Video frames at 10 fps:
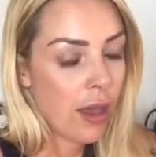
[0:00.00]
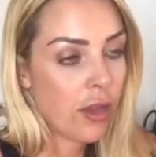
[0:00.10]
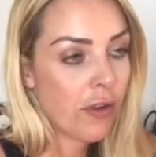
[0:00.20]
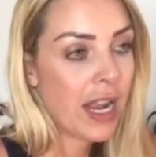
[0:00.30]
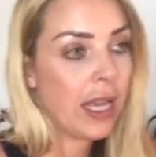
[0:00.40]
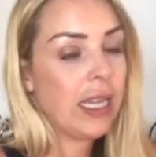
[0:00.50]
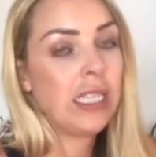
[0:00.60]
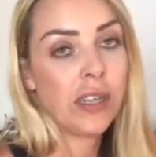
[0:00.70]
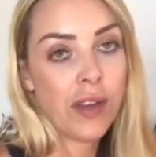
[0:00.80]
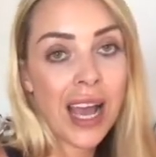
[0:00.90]
your
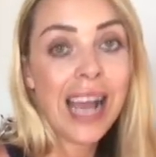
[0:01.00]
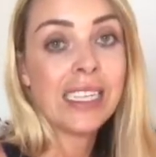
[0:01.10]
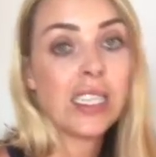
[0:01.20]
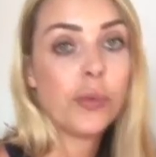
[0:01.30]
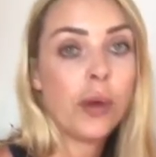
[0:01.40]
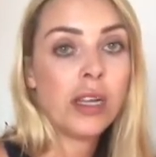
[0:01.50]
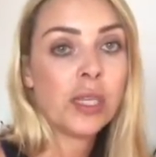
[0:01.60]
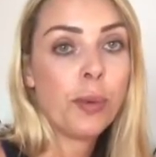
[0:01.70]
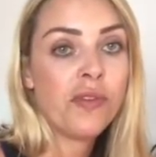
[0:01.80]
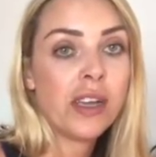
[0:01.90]
adhesive has to work
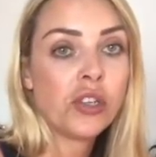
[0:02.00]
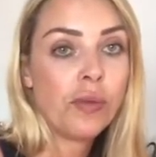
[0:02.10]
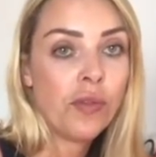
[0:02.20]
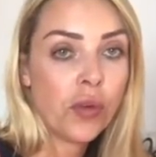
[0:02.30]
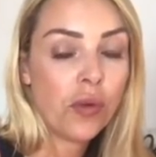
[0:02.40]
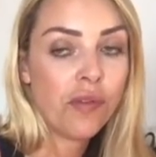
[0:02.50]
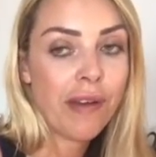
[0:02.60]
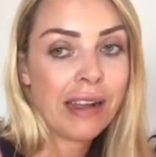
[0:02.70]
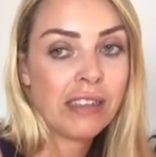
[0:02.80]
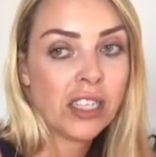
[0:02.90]
to perfection for your
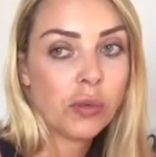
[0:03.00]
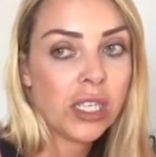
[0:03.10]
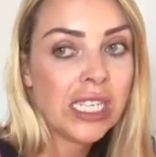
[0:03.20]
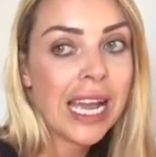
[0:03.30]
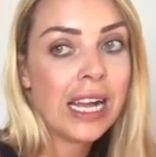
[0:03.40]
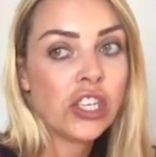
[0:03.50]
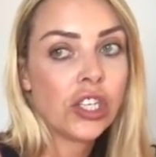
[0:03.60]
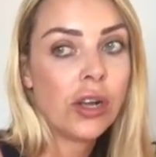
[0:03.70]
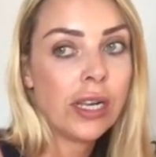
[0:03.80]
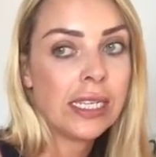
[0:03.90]
fans to attach
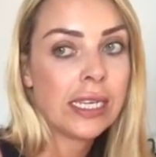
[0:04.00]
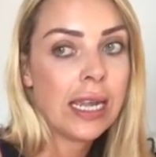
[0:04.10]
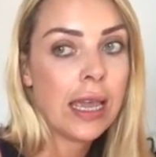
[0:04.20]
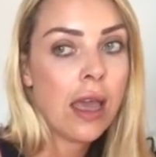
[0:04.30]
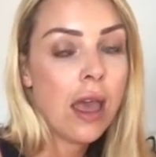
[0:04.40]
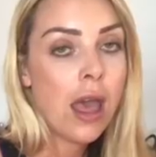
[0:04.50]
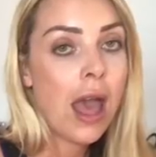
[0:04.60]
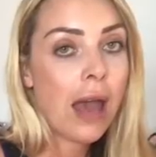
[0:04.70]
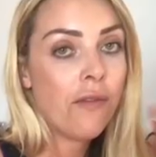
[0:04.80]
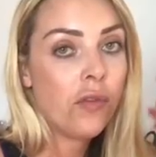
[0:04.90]
nicely
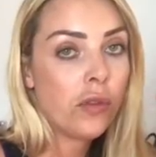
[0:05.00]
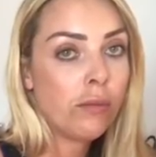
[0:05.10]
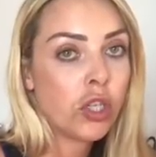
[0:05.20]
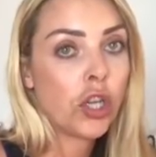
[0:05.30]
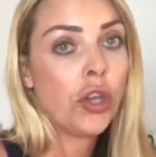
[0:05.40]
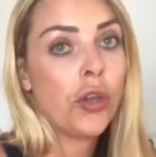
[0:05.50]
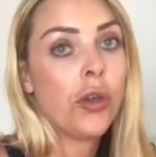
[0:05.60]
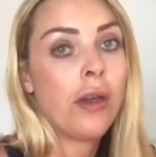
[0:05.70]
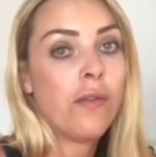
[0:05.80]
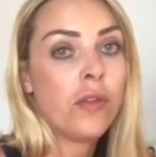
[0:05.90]
and for them to
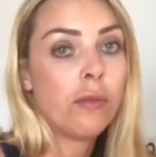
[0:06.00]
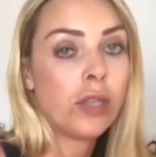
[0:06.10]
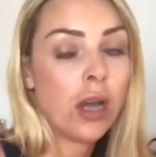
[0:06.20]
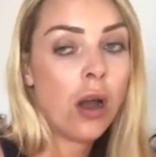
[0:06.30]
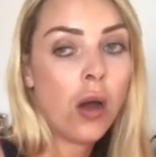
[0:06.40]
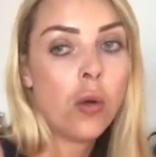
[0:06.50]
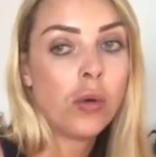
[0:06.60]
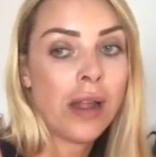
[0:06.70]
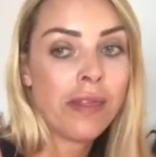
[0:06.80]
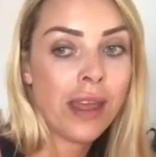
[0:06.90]
cure and for them to
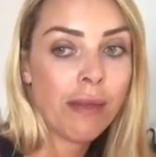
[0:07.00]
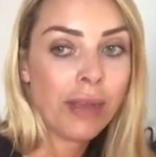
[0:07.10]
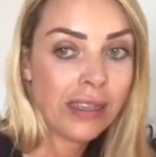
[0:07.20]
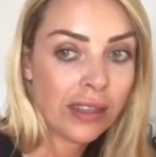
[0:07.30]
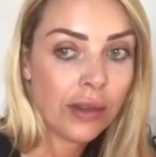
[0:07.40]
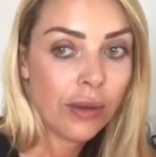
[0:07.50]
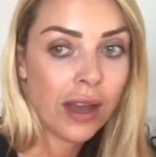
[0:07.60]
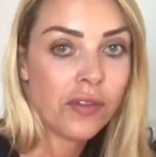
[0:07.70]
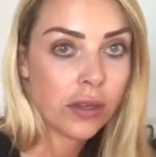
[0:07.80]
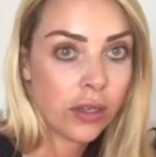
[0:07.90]
hold. And that means that you
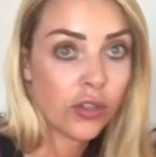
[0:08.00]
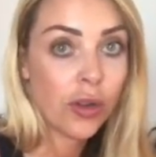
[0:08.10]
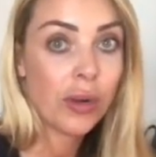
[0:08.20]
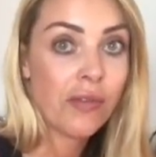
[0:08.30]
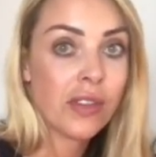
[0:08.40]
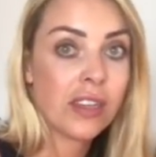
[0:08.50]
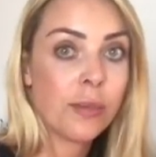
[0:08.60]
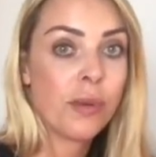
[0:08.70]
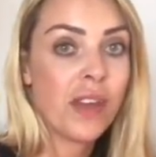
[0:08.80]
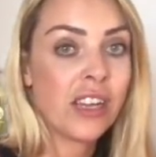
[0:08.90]
have to control everything to
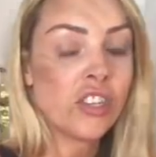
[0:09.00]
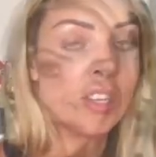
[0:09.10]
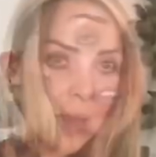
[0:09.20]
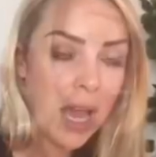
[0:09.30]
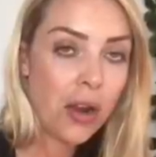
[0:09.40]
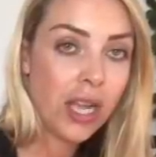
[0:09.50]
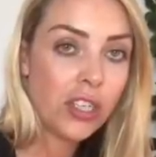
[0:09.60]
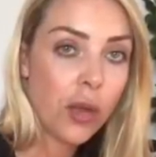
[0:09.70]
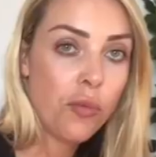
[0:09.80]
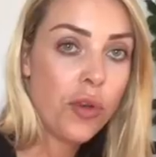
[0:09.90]
perfection. And I
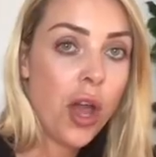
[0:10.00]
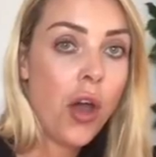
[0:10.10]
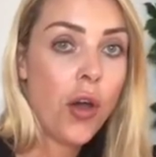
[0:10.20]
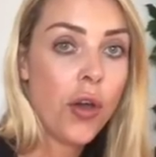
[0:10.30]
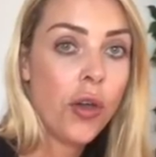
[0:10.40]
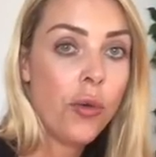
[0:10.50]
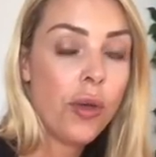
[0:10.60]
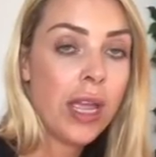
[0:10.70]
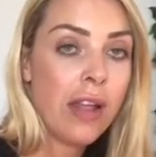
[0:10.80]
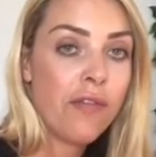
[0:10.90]
don't know
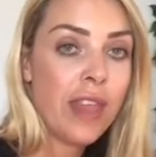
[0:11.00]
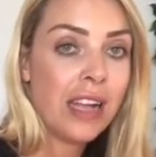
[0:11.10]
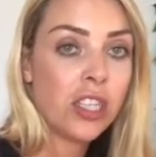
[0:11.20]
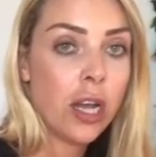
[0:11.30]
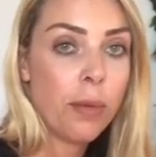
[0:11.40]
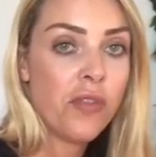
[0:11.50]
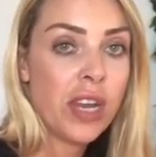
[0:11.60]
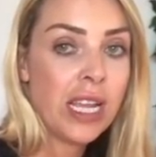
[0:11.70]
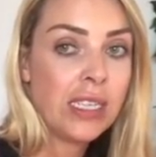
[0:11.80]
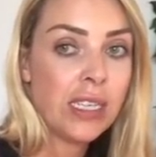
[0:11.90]
if that type of
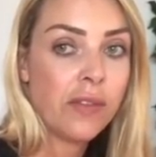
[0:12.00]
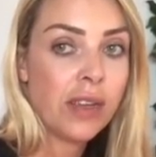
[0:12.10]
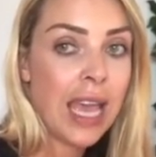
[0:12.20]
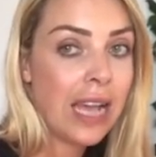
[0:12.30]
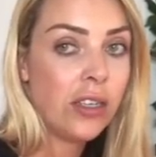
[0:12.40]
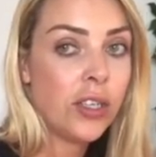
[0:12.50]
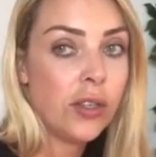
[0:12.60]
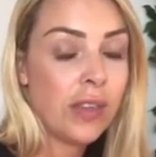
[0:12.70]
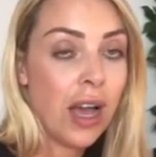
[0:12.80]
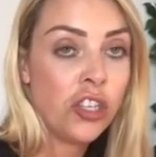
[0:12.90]
adhesive can
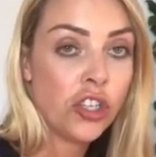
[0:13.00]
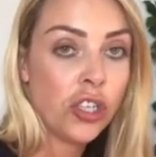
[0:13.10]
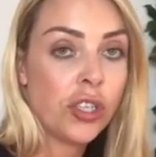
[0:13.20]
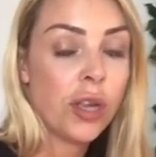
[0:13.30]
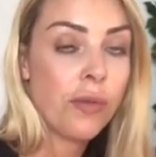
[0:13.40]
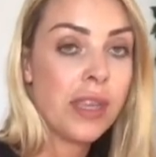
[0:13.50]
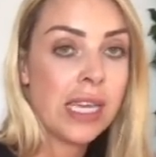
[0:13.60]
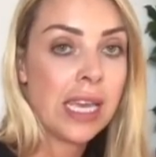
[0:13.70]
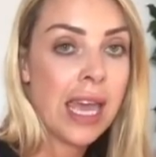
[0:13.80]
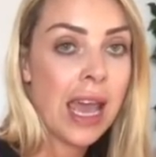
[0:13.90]
do that. I just don't
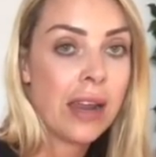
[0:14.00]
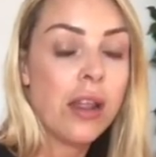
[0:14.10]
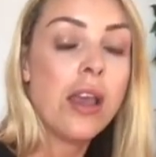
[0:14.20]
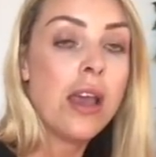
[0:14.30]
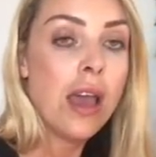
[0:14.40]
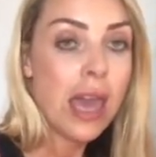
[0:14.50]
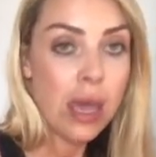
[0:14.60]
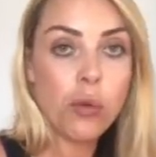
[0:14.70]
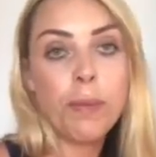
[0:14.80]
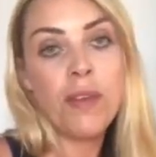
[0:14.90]
think it can.
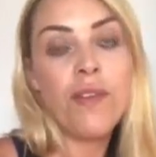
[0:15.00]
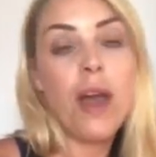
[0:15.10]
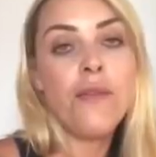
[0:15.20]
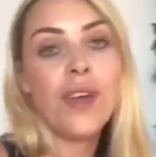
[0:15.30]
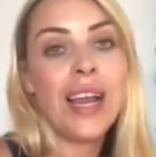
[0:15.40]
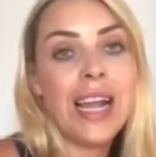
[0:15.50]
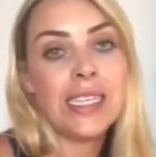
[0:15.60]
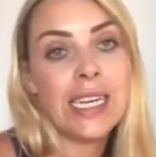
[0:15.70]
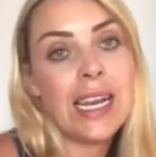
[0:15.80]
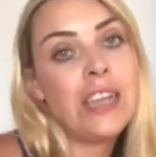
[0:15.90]
It would be fine for
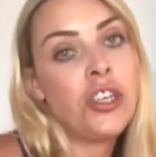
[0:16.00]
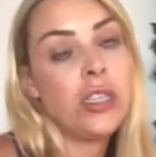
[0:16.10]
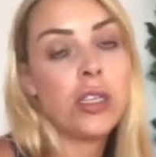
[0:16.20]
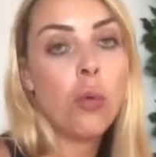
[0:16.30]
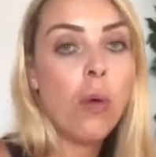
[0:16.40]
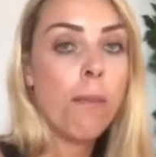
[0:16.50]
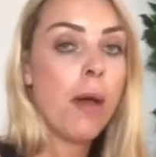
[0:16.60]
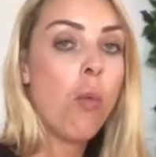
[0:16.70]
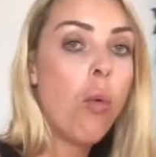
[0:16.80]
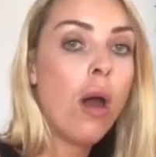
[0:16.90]
classic lashing, so 1
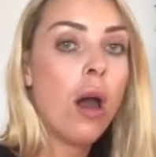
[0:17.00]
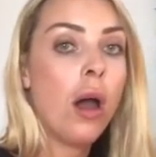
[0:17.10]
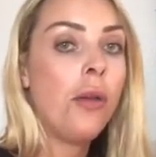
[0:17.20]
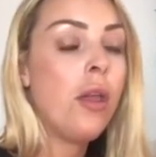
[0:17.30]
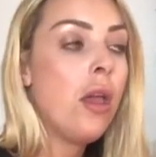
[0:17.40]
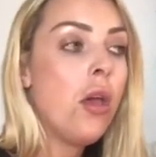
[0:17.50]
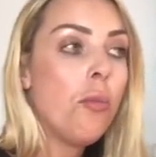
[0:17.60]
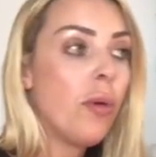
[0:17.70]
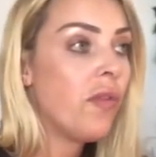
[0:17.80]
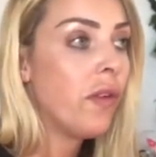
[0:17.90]
by 1,
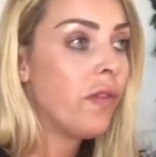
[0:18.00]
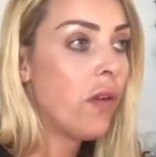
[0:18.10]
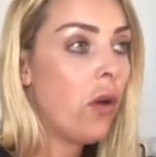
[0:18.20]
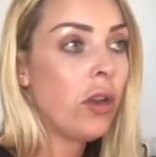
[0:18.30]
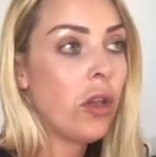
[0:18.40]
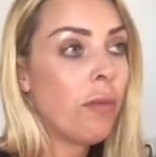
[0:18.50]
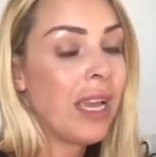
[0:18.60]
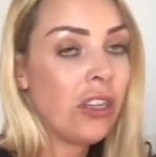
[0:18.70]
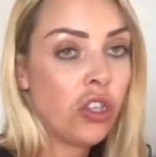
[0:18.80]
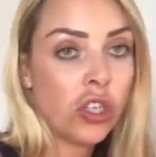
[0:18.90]
but for volume,
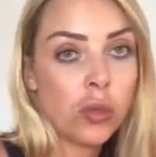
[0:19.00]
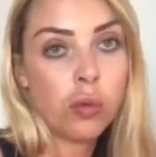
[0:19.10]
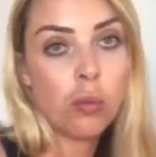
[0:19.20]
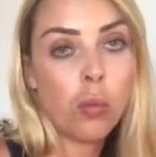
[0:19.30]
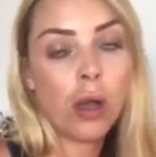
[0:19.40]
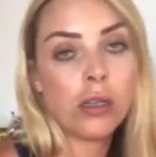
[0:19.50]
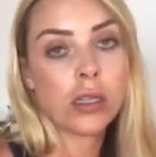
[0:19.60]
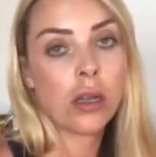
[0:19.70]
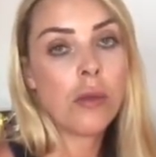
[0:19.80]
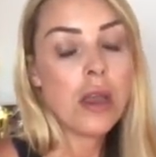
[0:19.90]
it just wouldn't work.
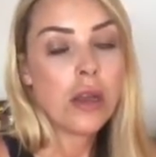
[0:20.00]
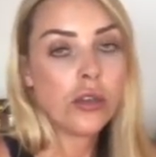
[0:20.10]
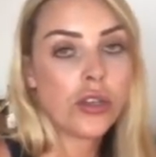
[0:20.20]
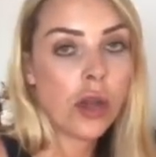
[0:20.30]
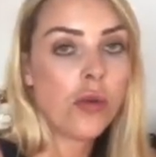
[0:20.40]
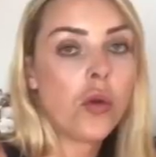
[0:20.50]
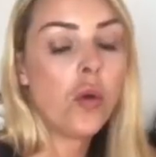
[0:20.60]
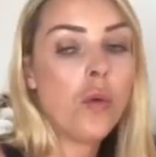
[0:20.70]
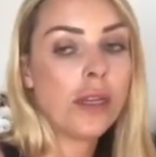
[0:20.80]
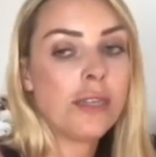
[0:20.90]
So don't
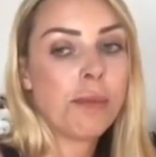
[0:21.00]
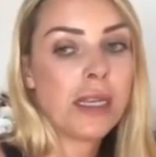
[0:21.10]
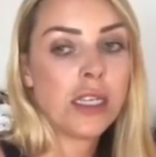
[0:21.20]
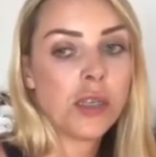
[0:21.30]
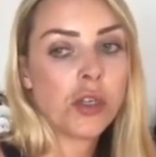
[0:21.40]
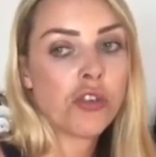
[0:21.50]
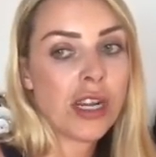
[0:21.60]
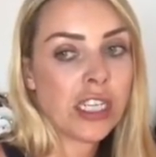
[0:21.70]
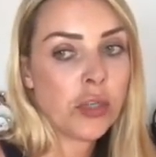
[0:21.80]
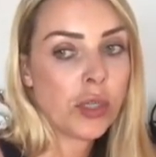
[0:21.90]
always be too
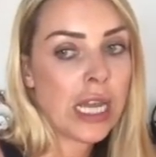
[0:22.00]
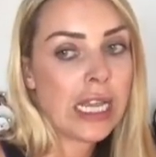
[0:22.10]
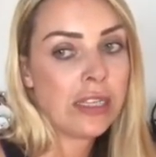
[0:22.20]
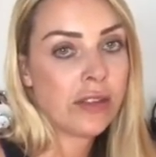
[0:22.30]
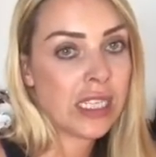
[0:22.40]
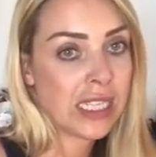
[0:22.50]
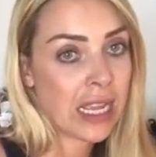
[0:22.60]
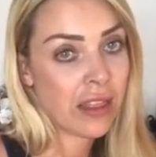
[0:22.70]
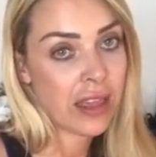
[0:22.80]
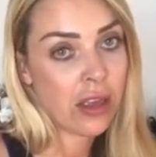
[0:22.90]
attracted to adhesives that
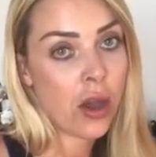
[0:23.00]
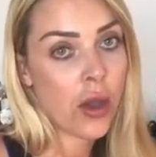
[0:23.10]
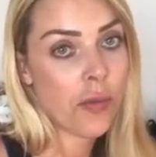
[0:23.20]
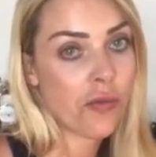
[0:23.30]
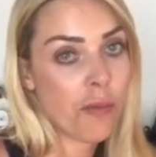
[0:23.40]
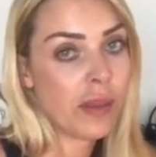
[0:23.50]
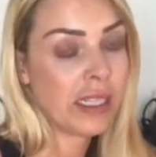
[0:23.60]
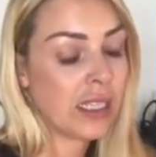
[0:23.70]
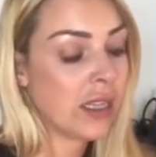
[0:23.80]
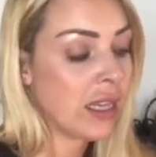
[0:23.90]
say that they coat from
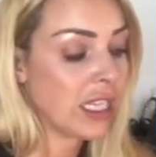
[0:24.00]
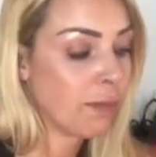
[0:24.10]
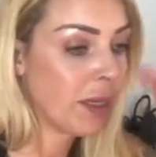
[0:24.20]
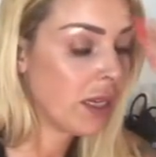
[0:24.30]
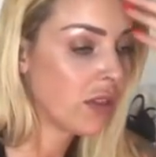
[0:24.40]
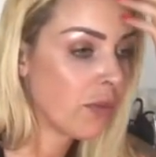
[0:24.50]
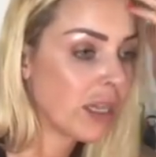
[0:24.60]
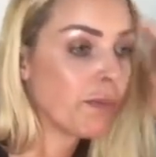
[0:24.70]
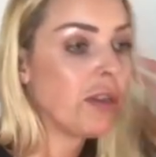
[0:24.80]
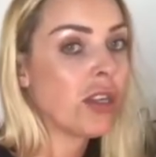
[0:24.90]
this to this, because from
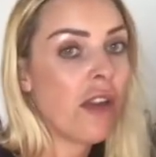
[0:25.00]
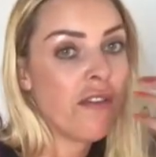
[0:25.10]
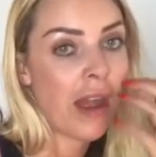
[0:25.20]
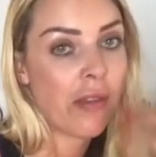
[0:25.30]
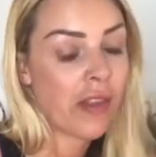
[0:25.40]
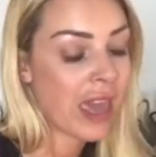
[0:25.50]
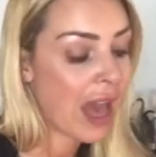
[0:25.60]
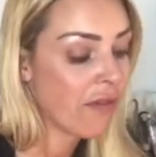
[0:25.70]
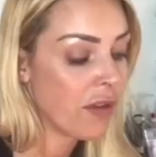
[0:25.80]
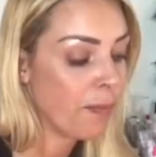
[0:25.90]
experience, I found that they
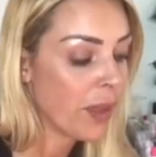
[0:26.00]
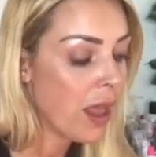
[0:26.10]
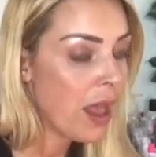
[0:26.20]
haven't.